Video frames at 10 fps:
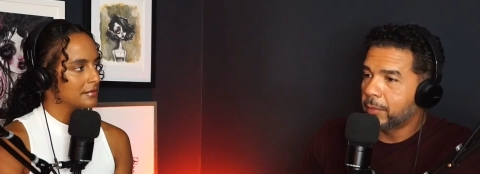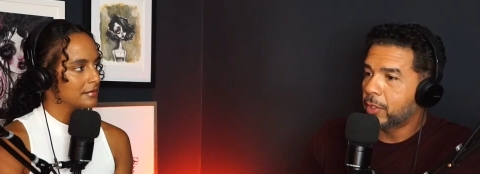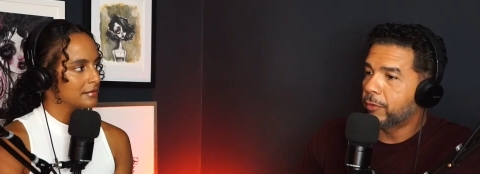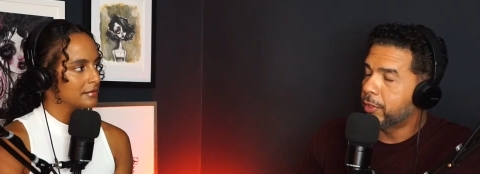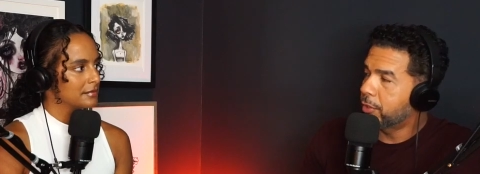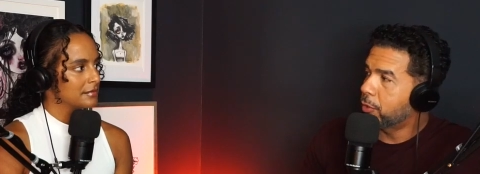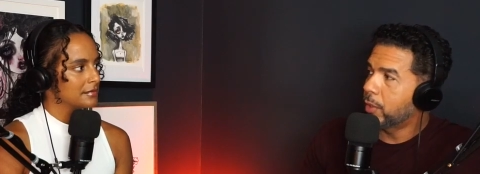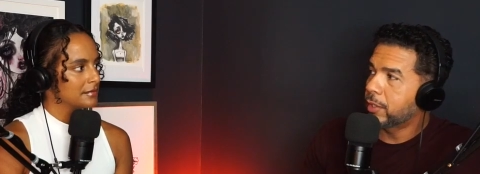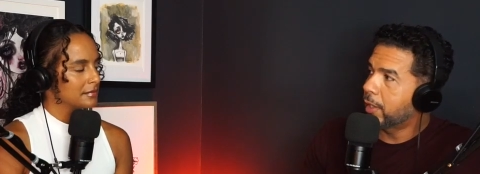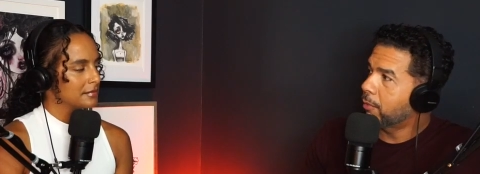Speaker 1: themselves in a
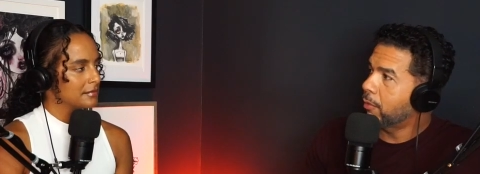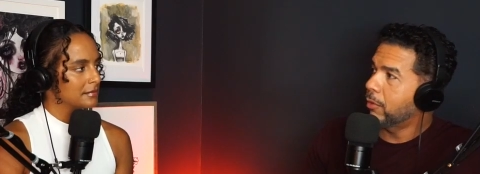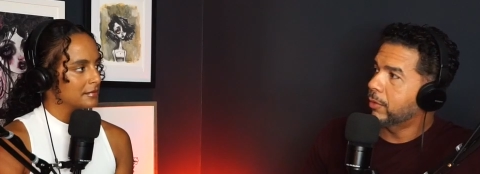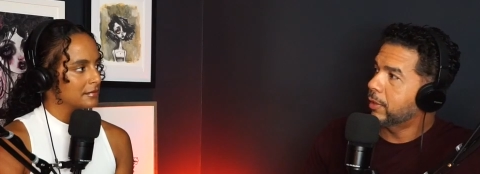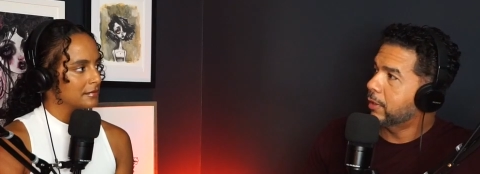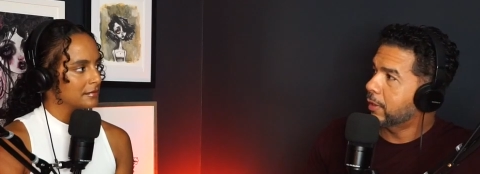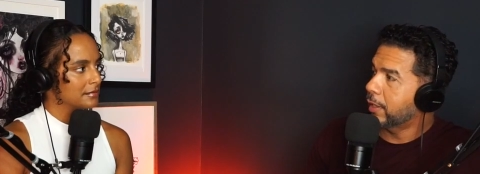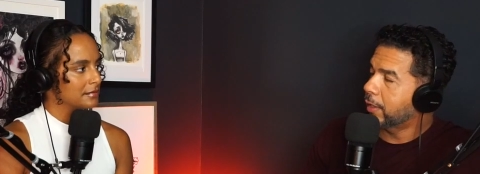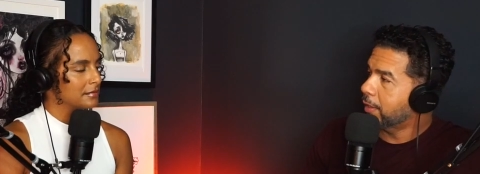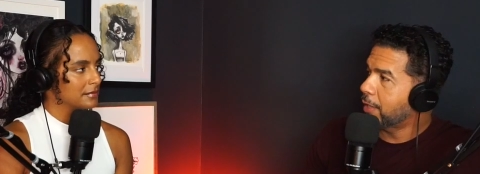situation like, whoa, this is
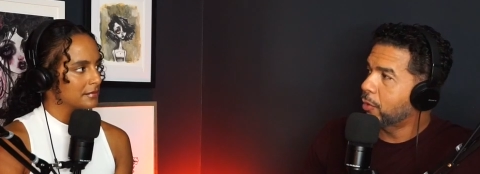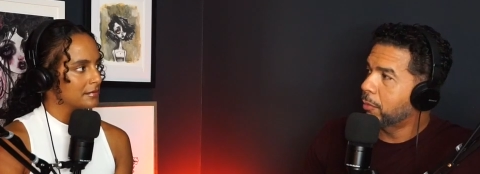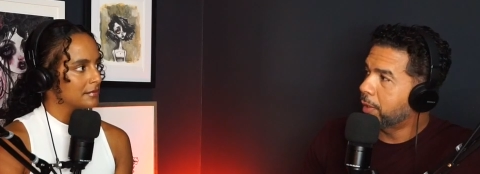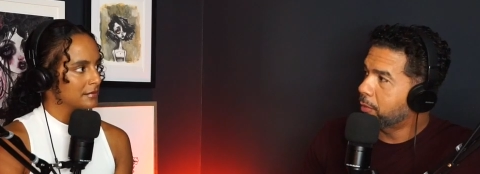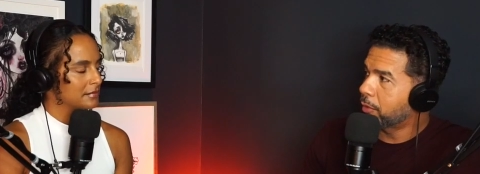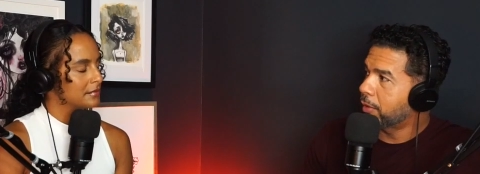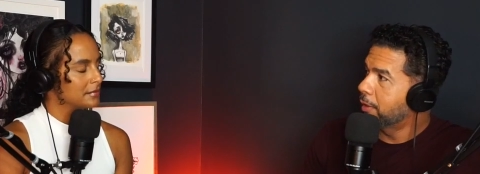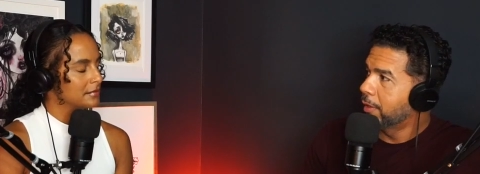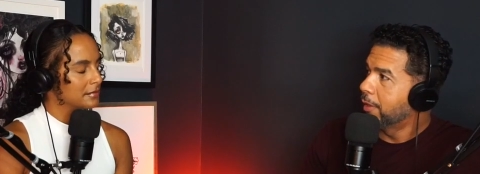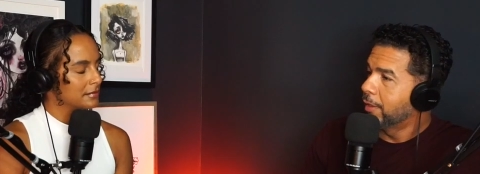like this got to a place where,
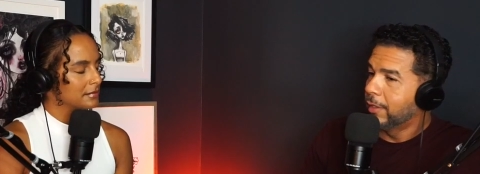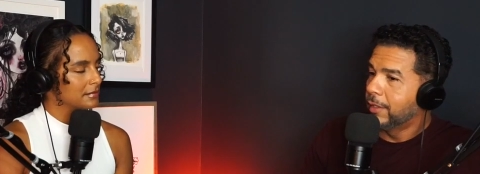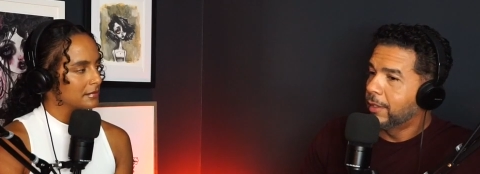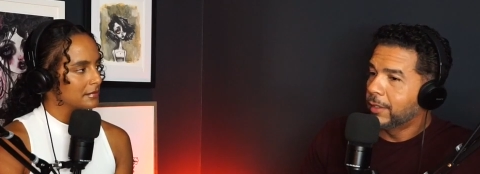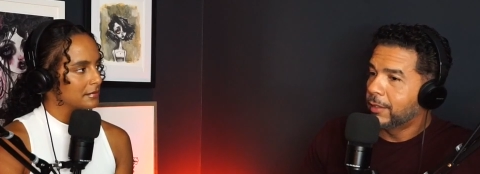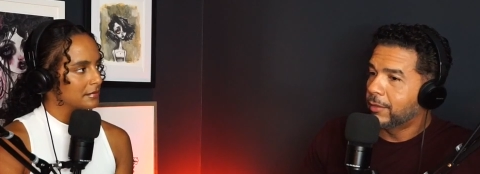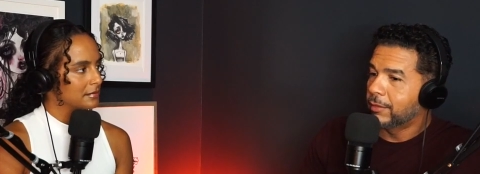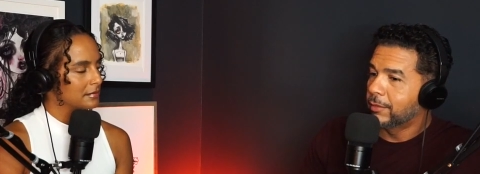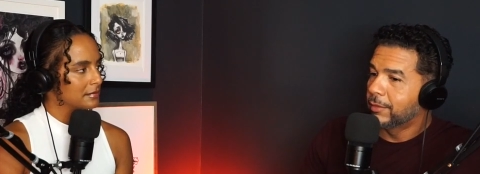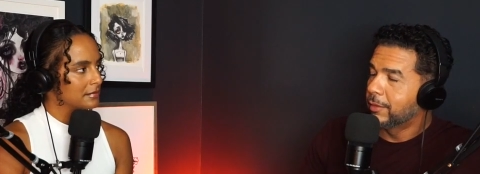you know,
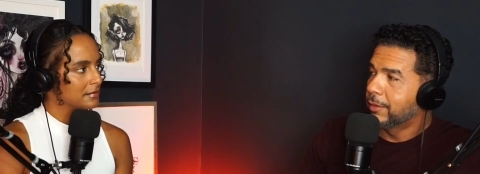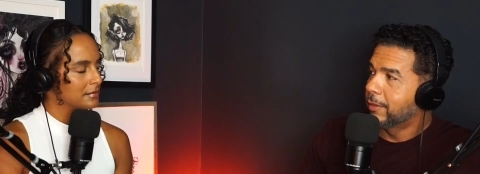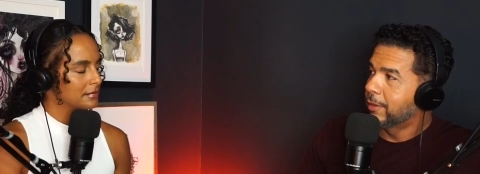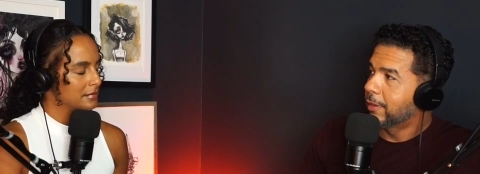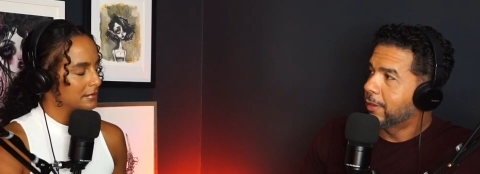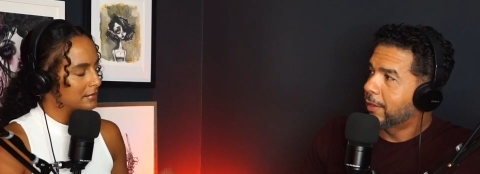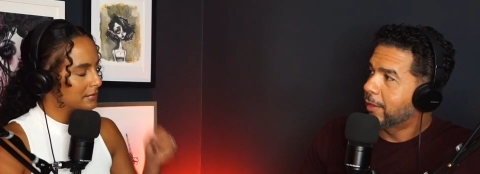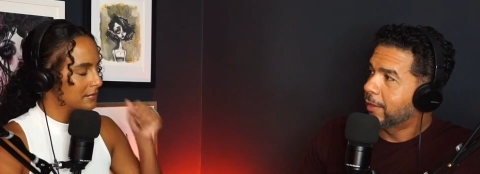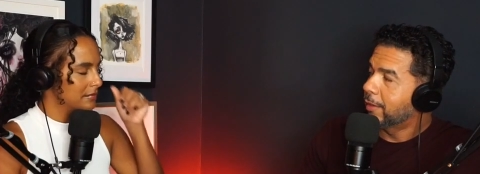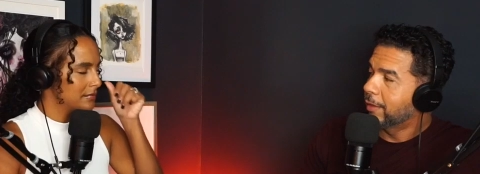
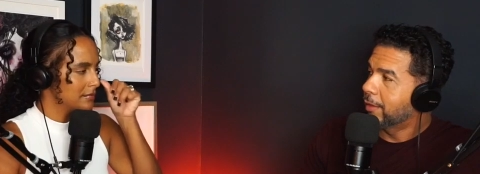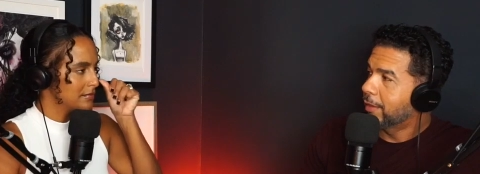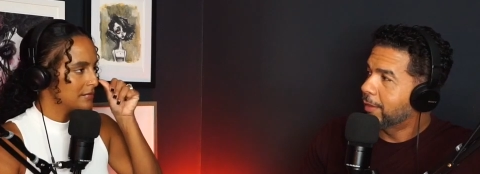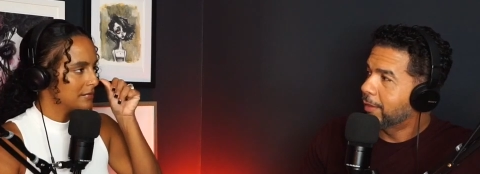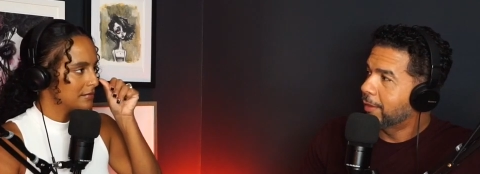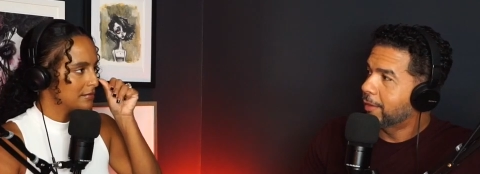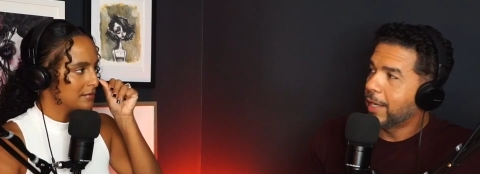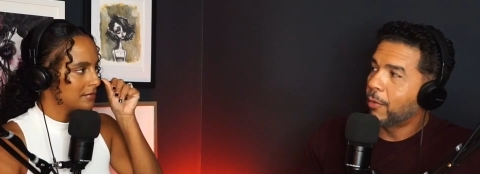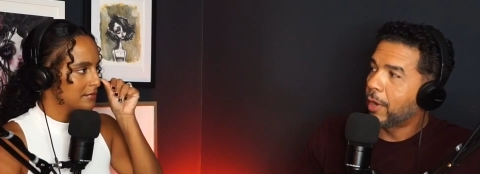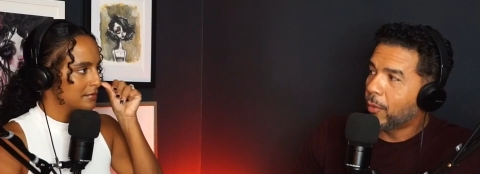mm-hmm. this is
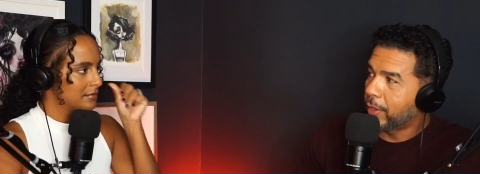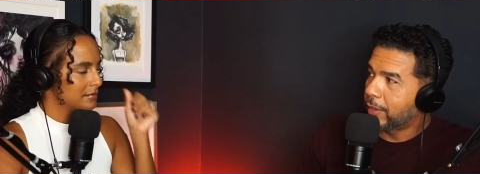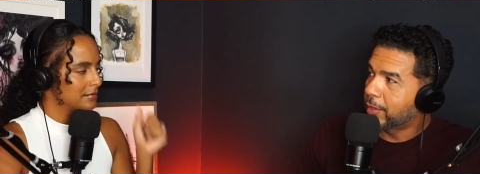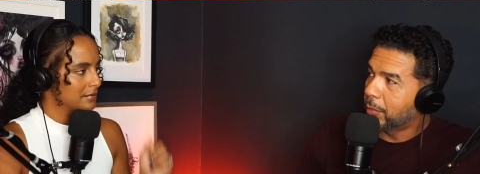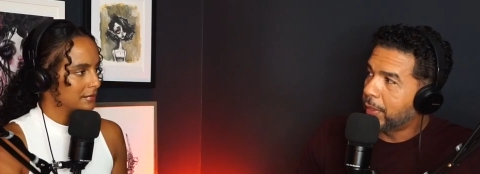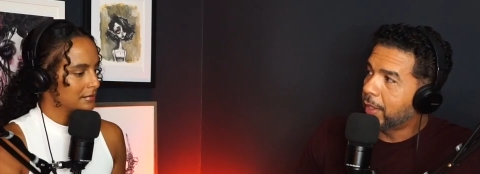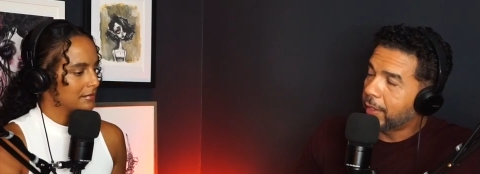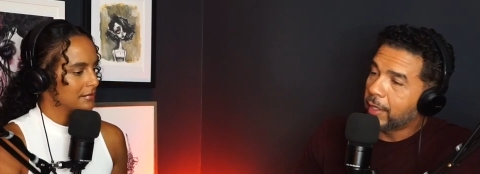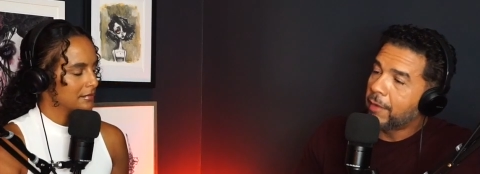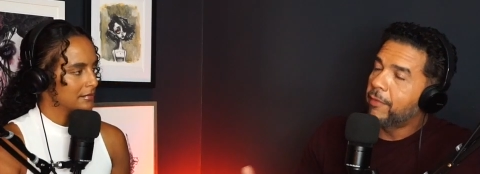not where I wanted this to be, and
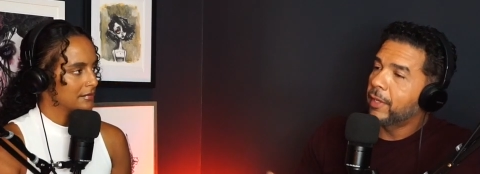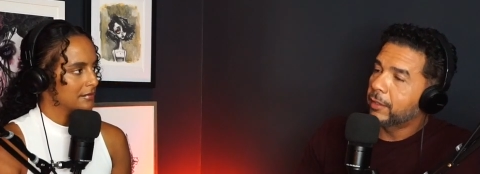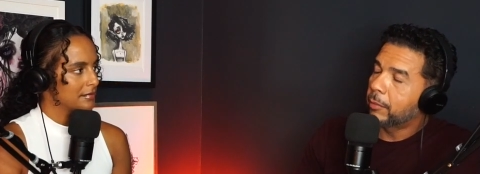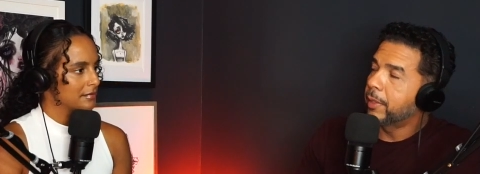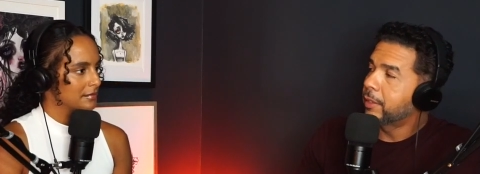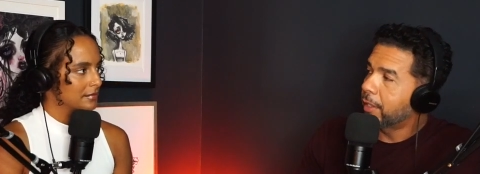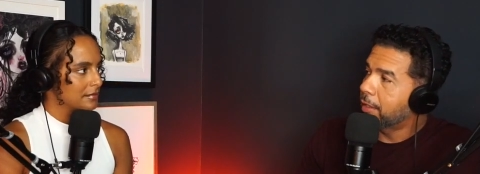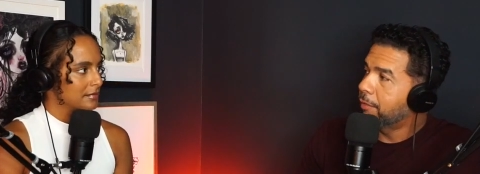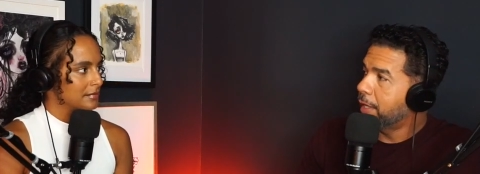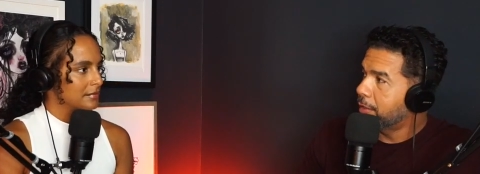then they feel like they're being
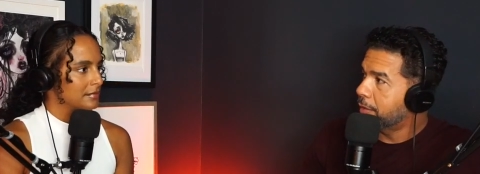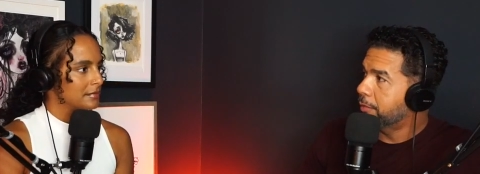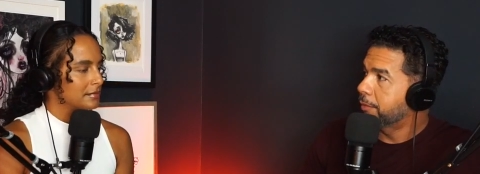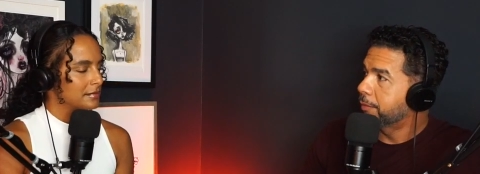taken advantage of.